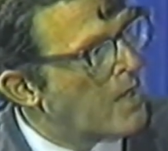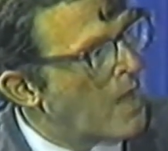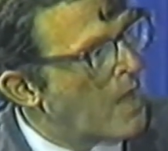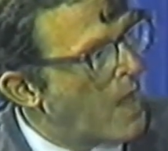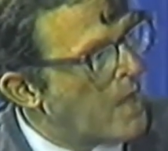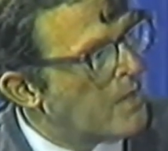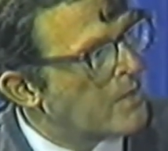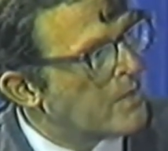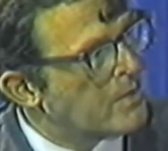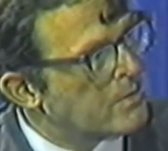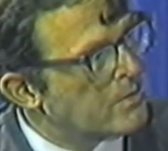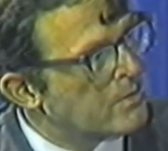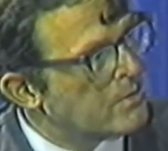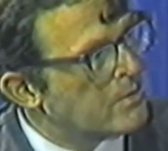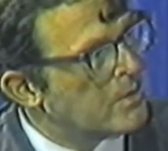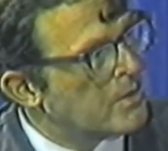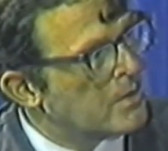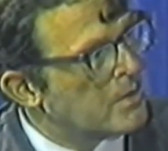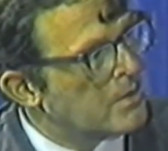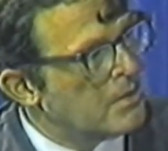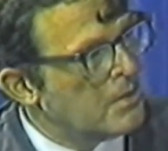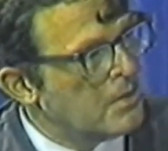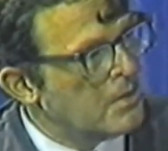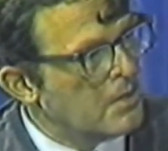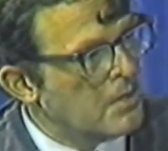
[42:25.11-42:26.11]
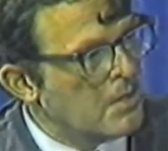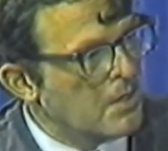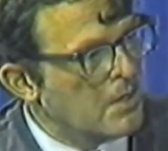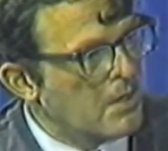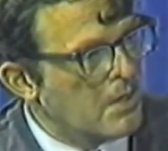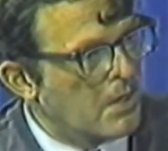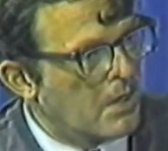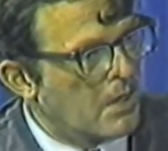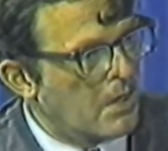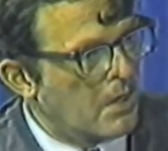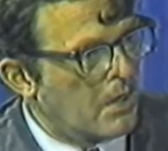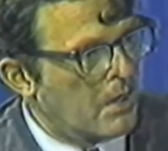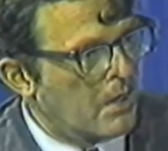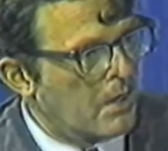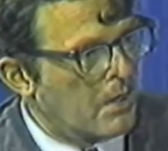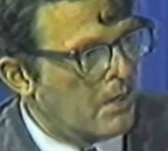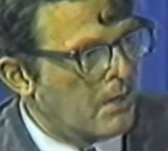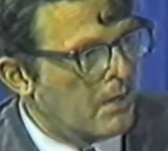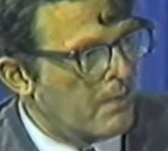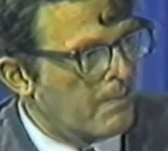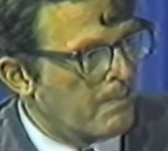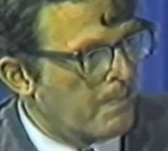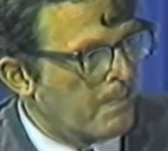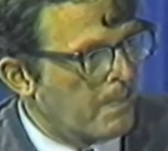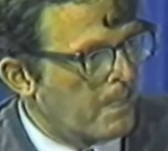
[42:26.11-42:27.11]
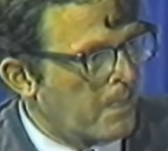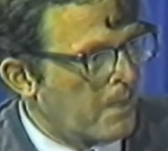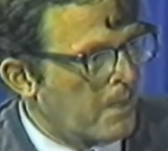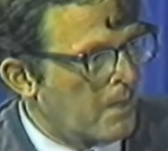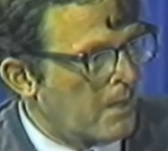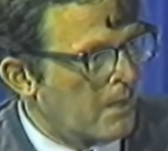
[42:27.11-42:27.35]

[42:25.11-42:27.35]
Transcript: and how to do it. Mm-hmm.